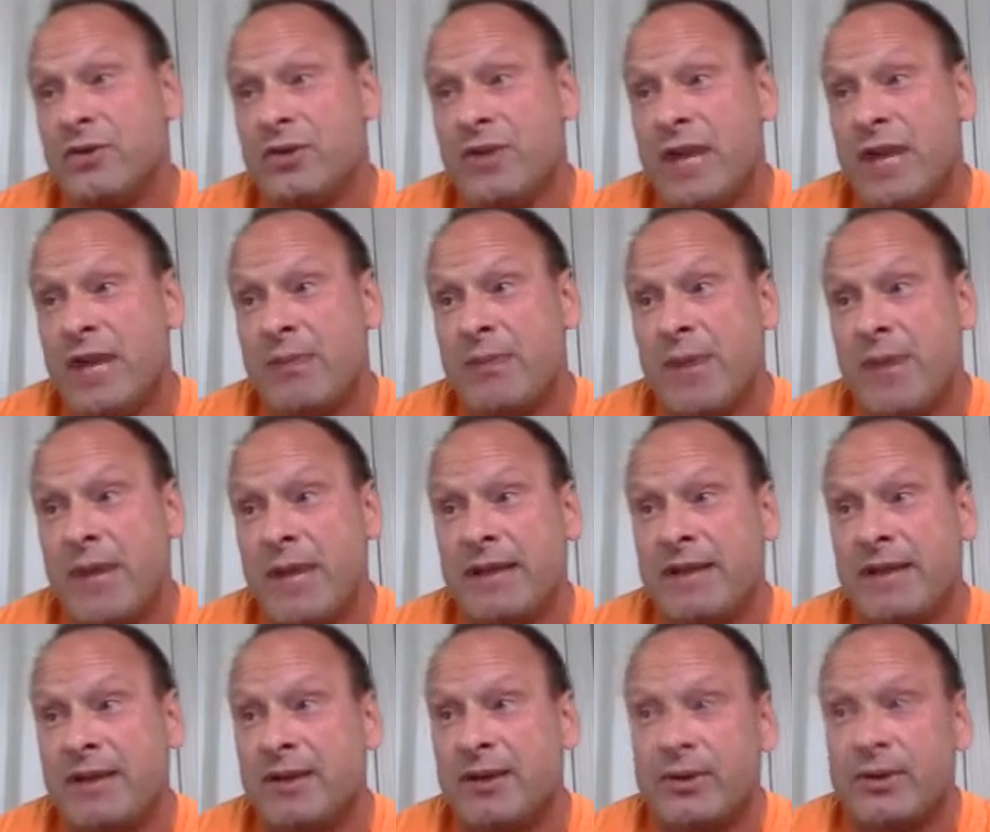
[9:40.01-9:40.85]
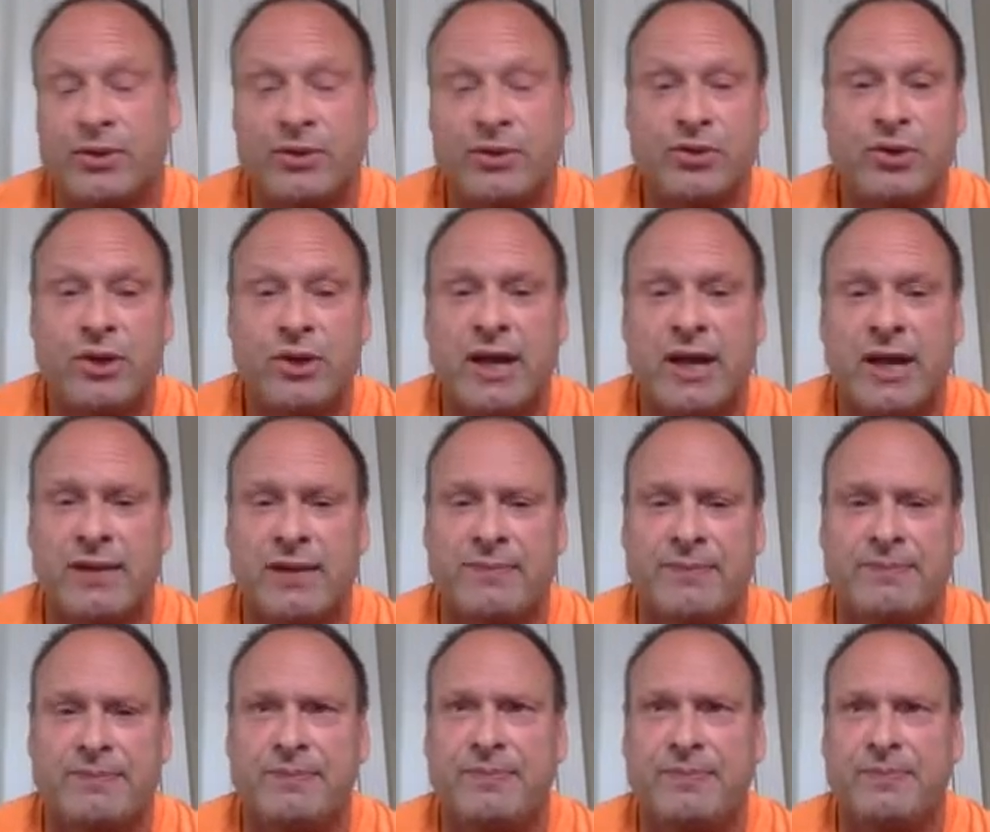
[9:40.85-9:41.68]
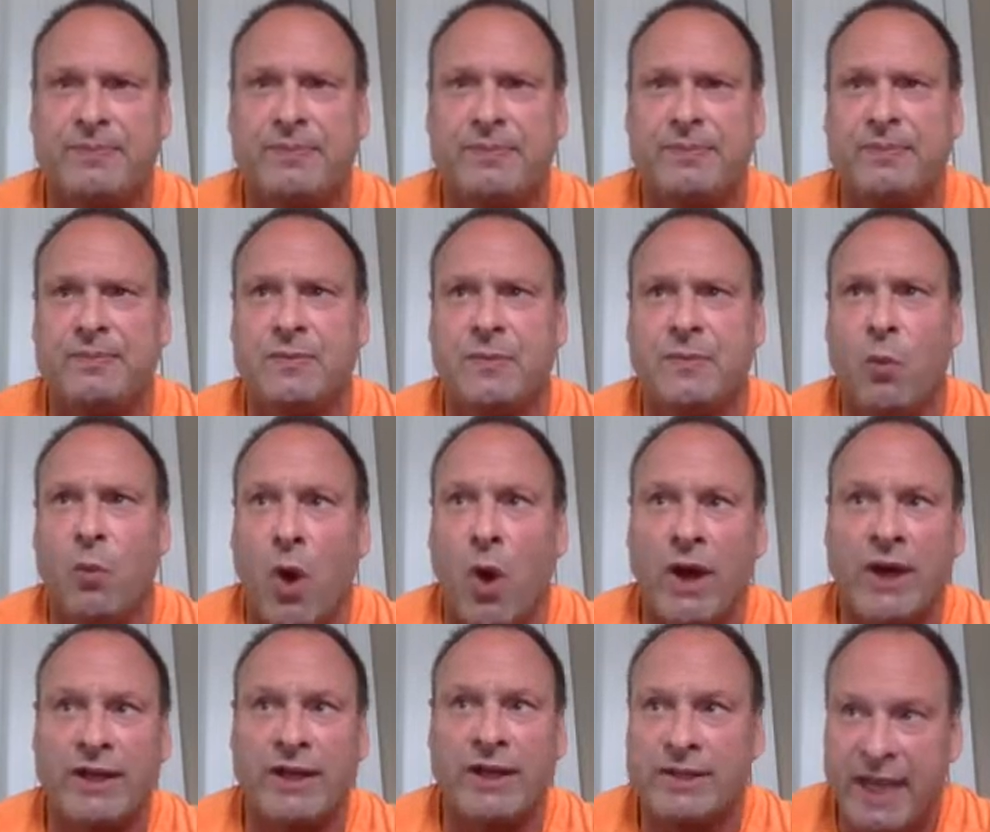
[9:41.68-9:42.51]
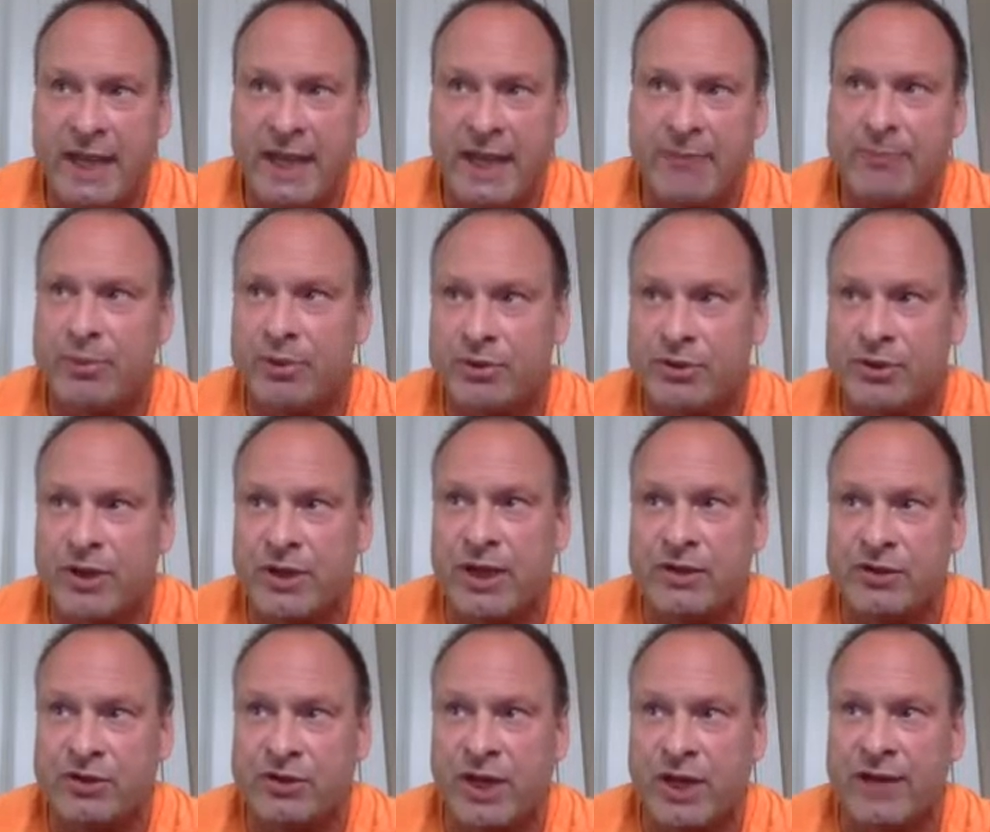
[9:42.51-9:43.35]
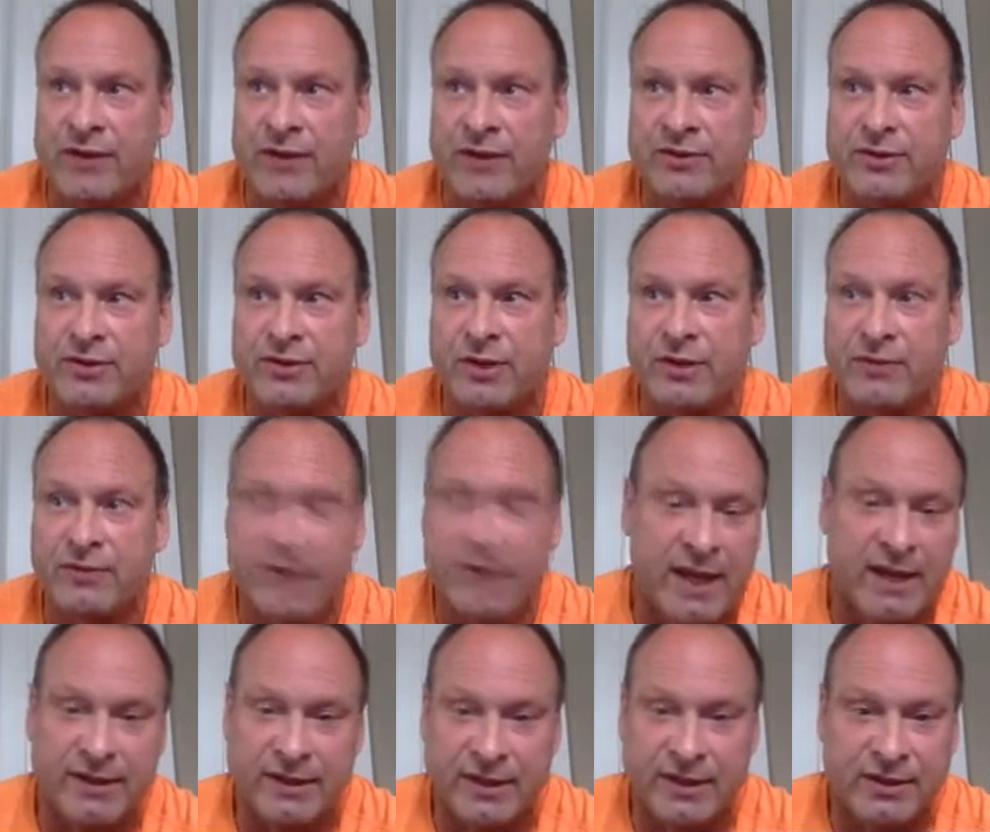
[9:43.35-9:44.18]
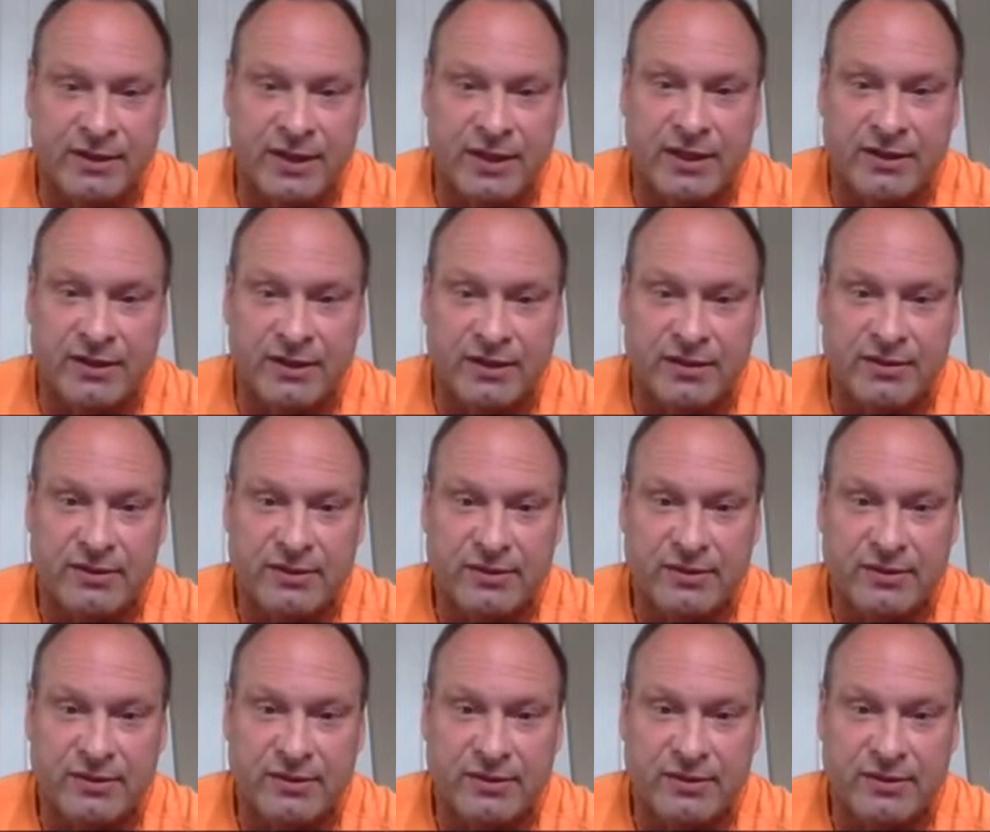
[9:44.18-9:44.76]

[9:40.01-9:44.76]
you take painkillers, you got a 1 in 10% chance of getting addicted.